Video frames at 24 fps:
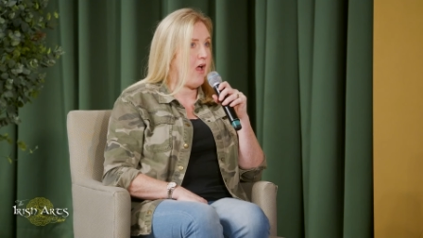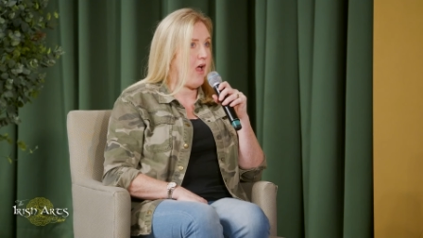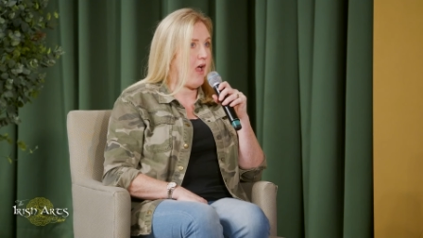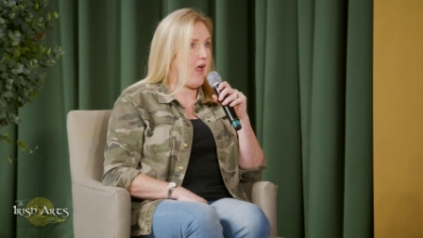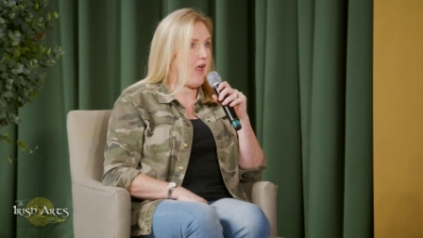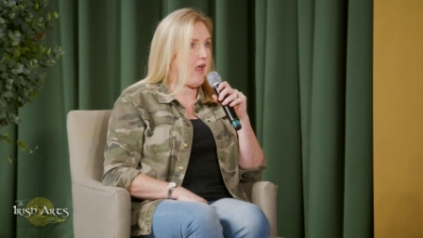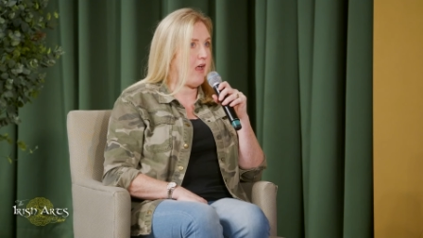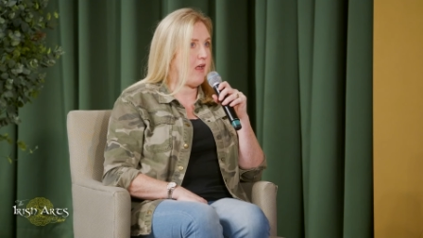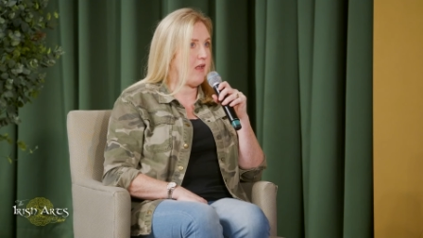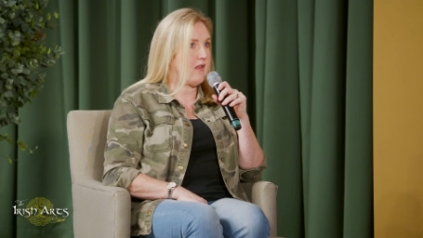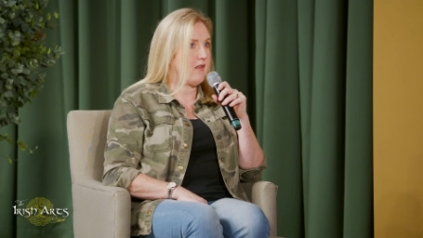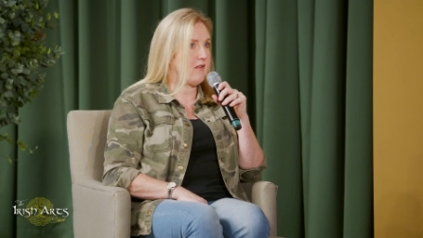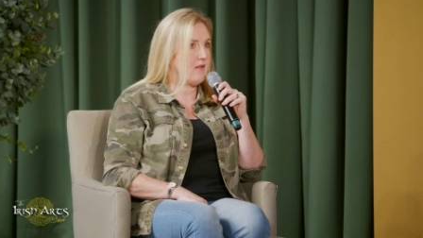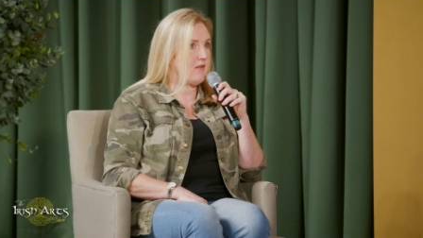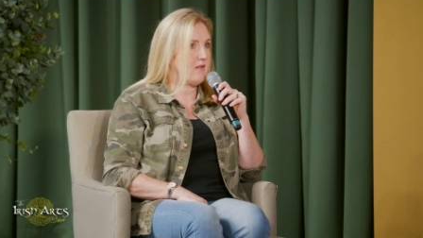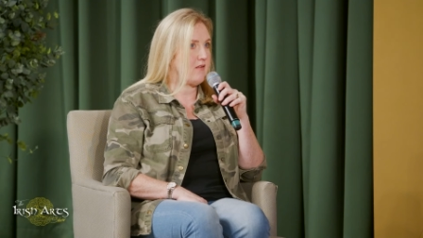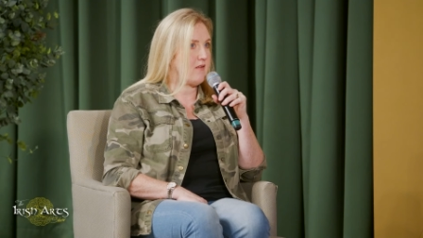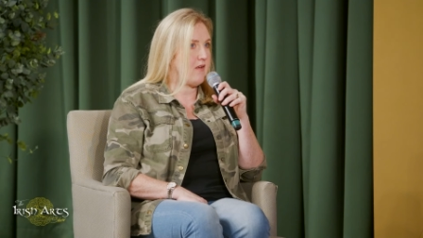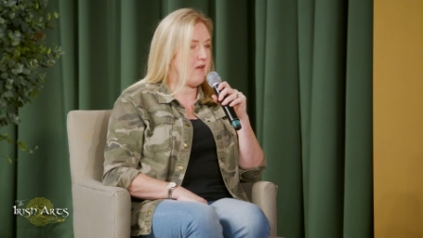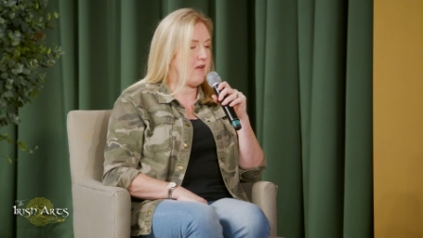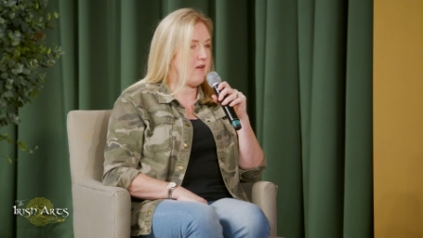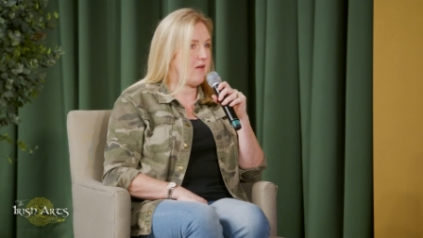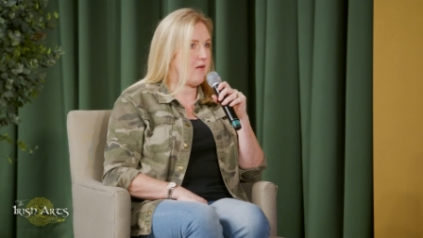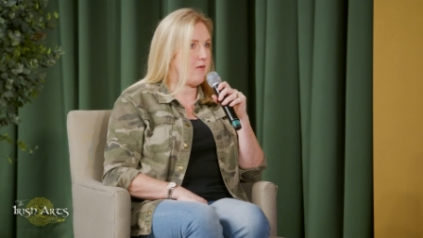
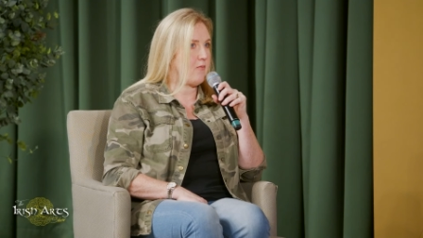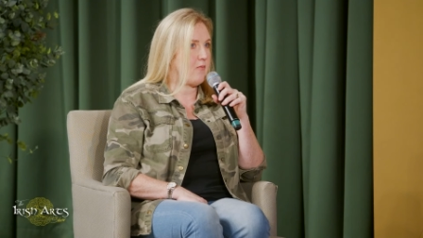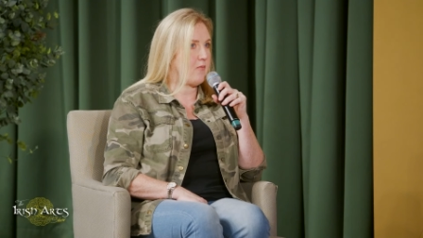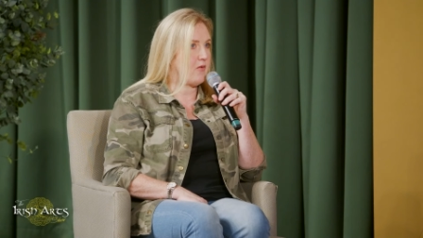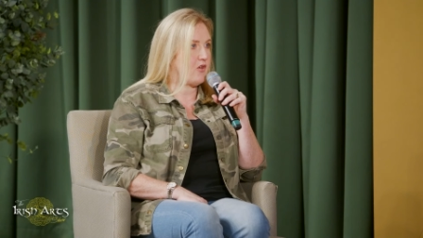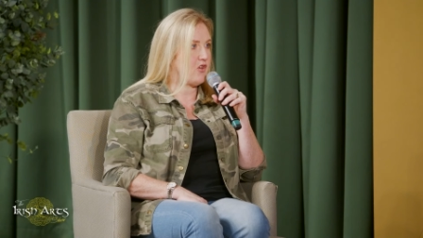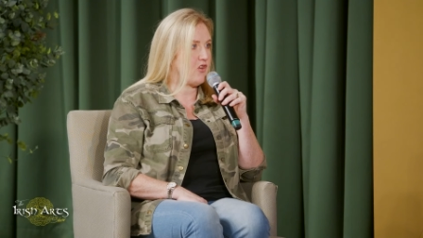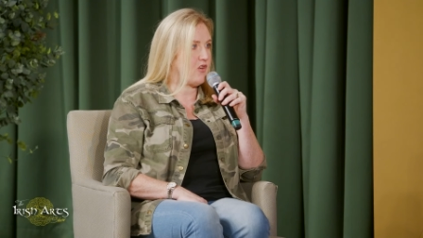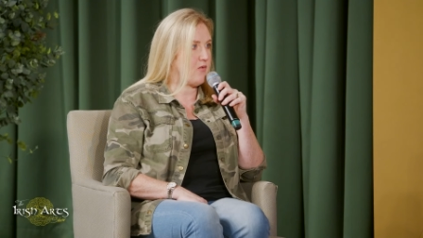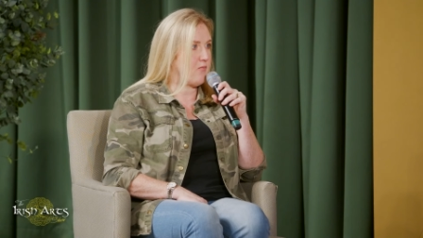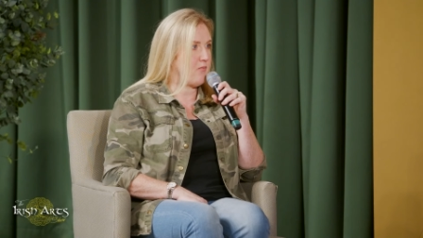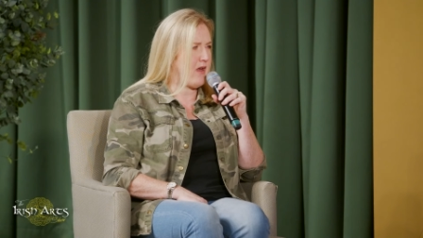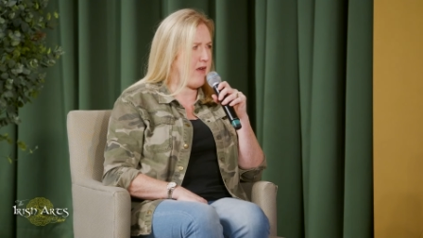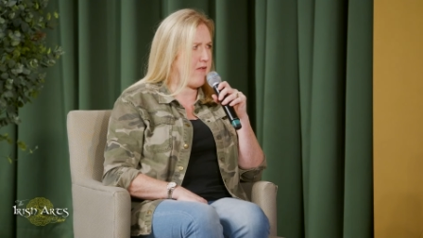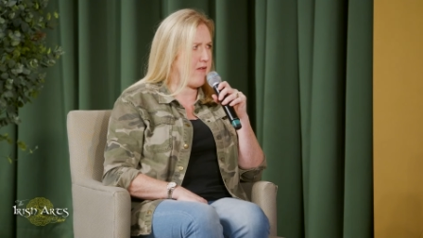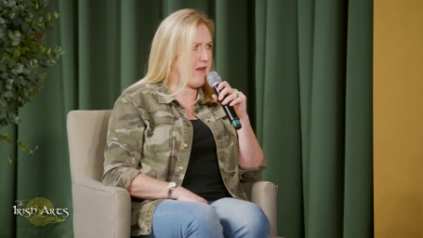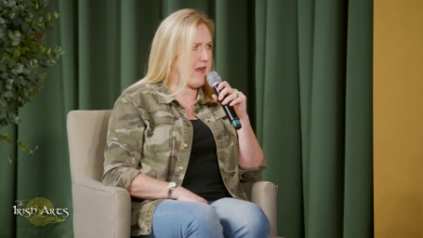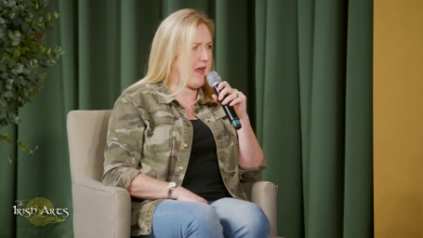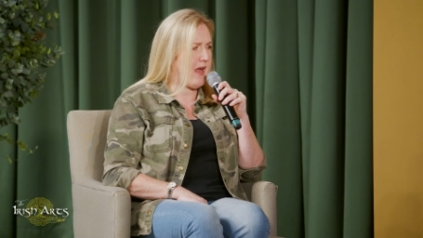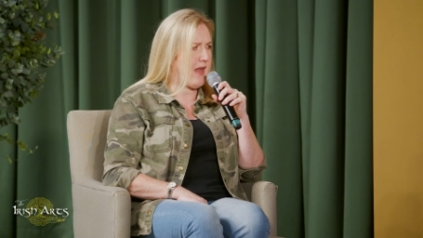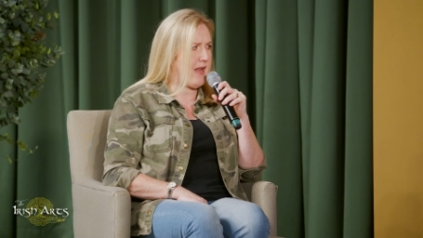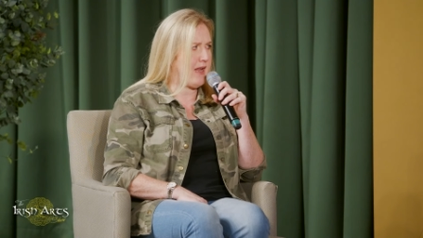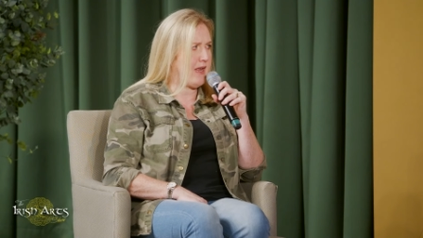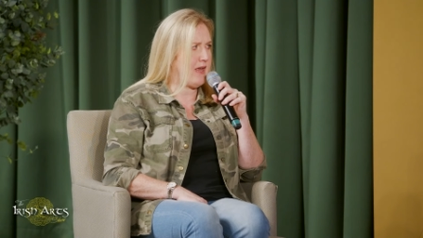and Mary
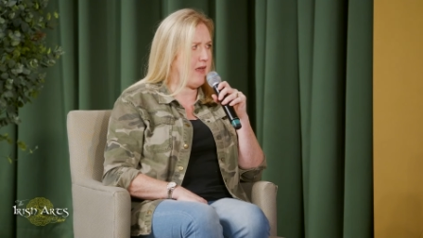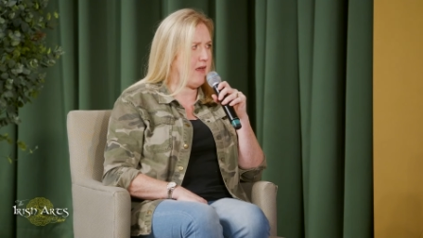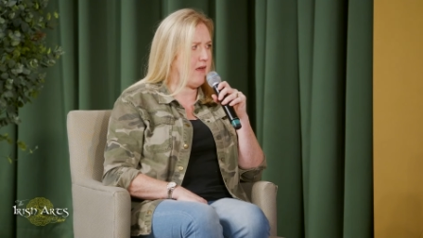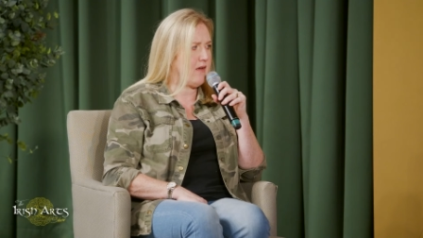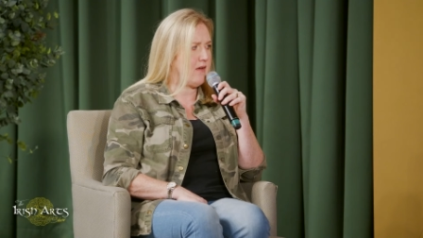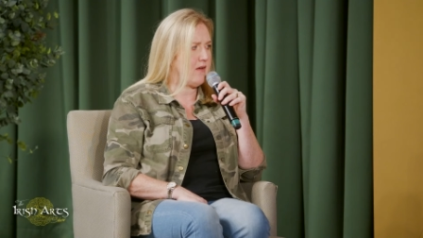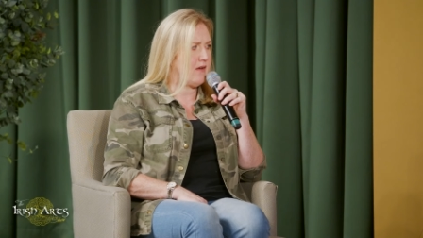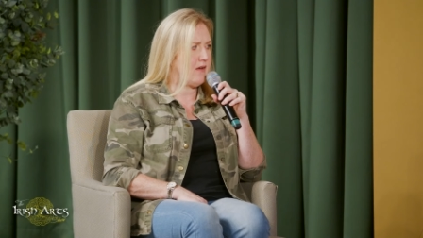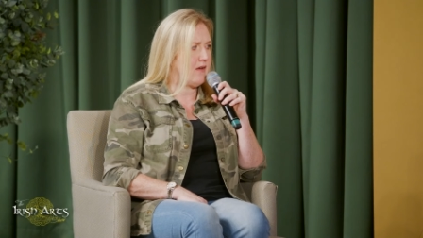Kelly,